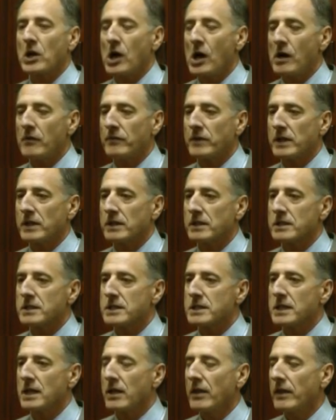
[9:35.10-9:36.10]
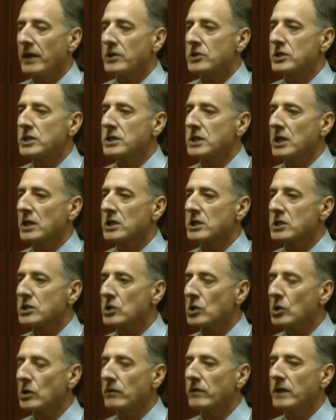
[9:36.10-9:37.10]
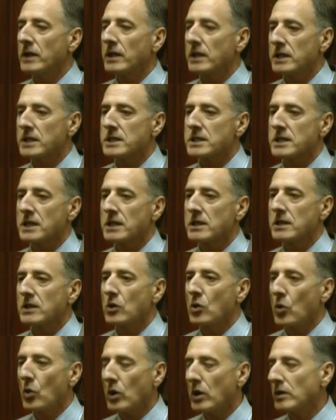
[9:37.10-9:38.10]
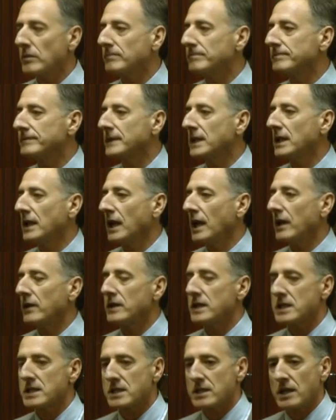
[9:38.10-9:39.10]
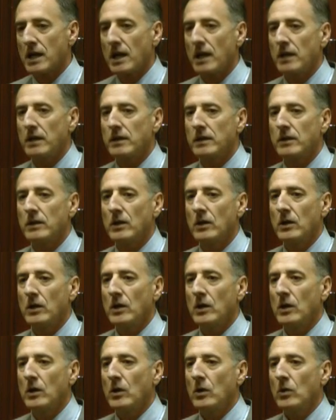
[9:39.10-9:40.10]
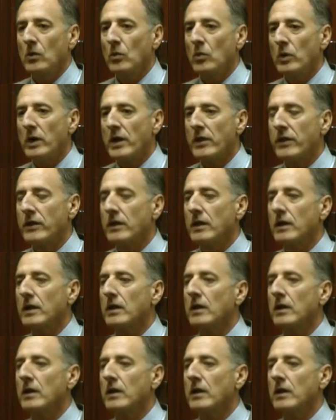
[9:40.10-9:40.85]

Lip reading: confidence that she's going to serve this court and this state with